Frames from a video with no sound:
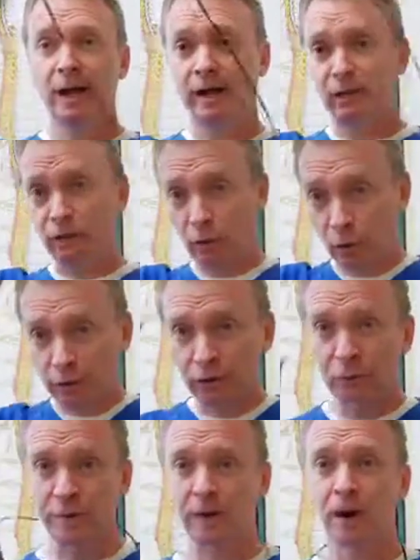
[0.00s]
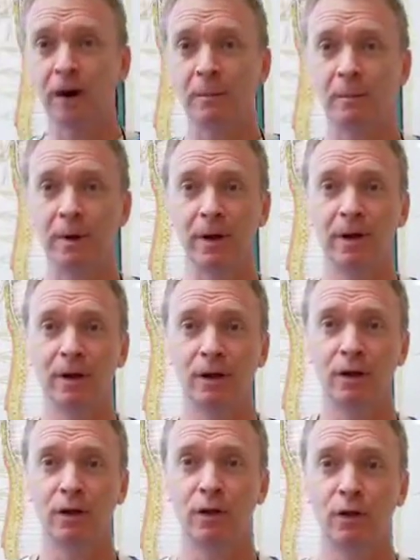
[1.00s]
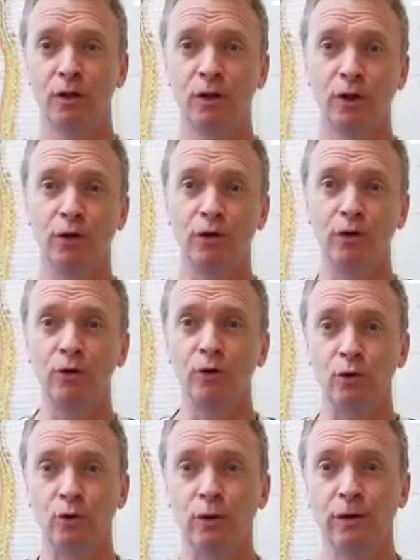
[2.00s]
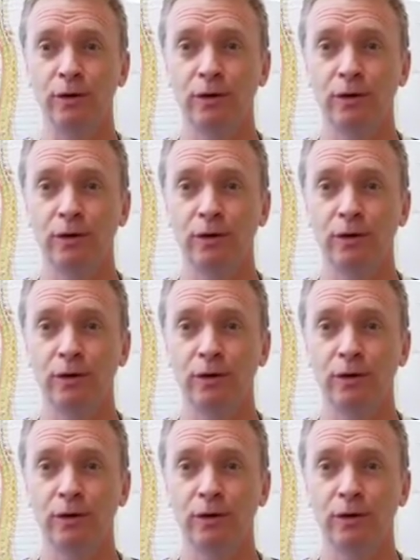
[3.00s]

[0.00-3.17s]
is going to become the new